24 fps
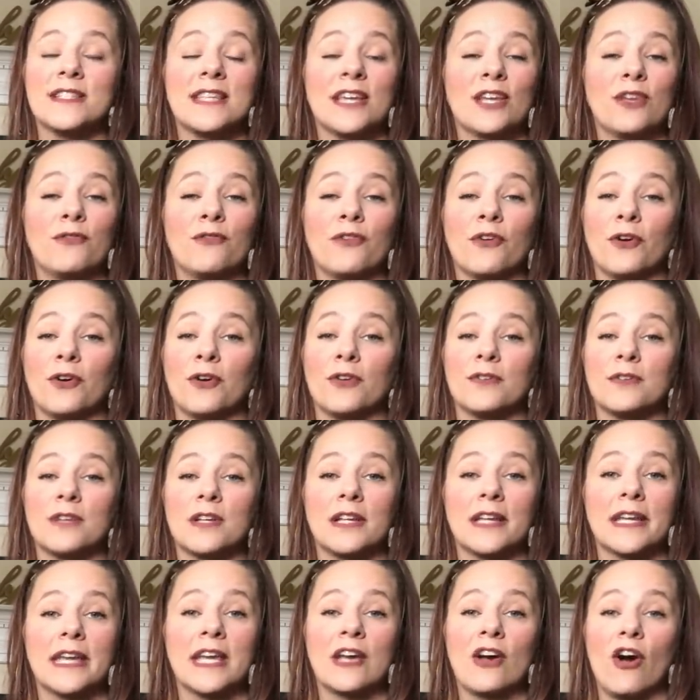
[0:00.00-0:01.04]
Thank you for
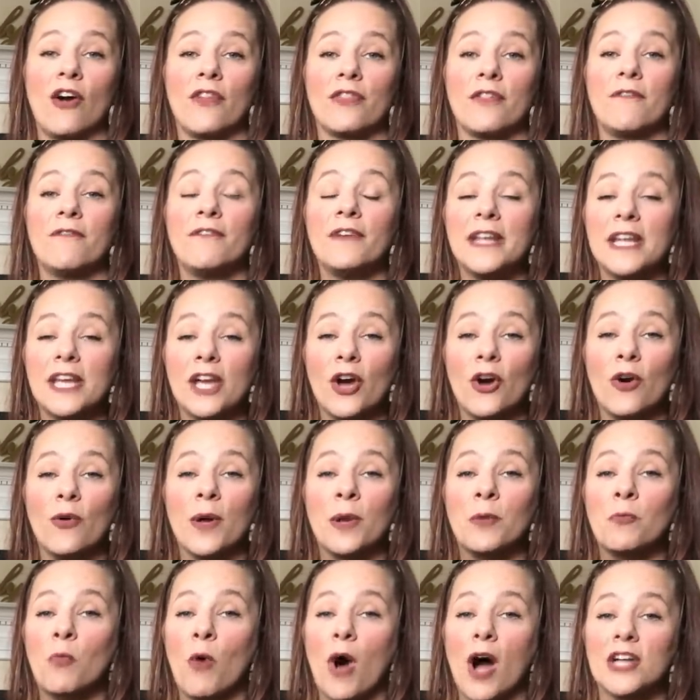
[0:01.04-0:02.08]
clicking on the video
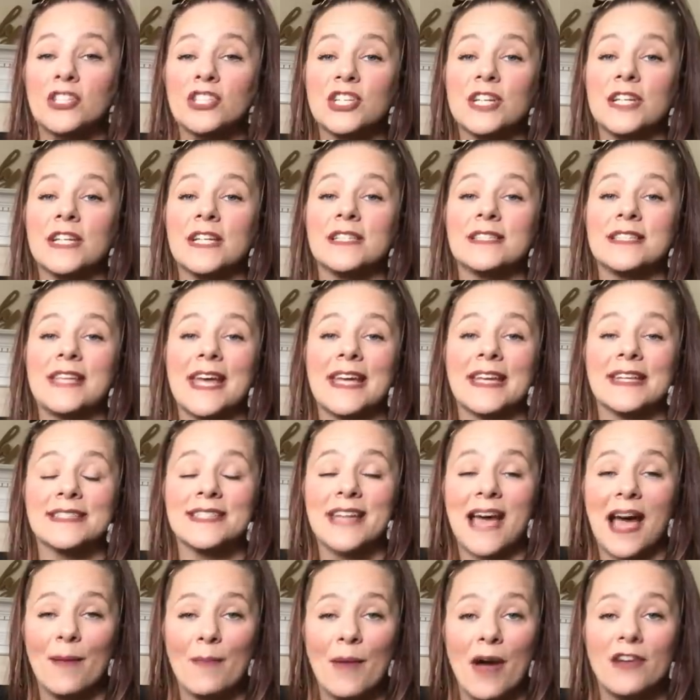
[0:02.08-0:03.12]
and watching and taking
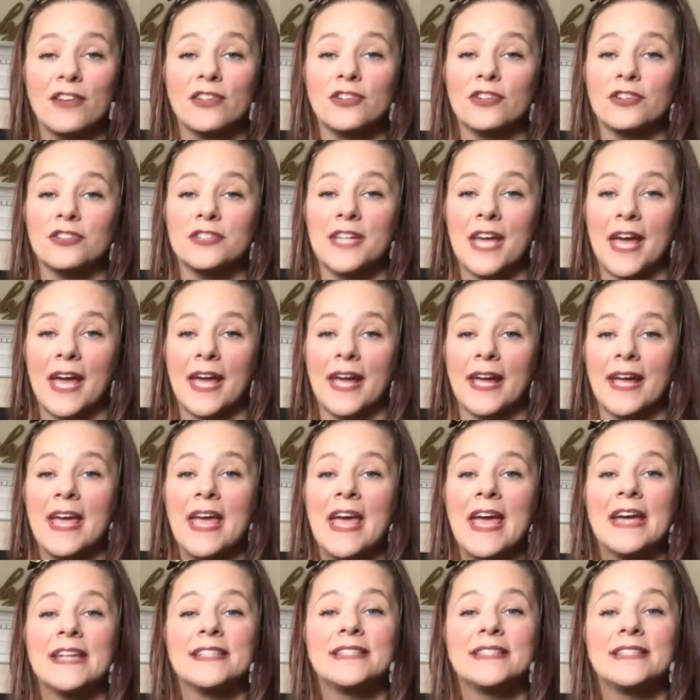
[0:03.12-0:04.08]
time out of your day.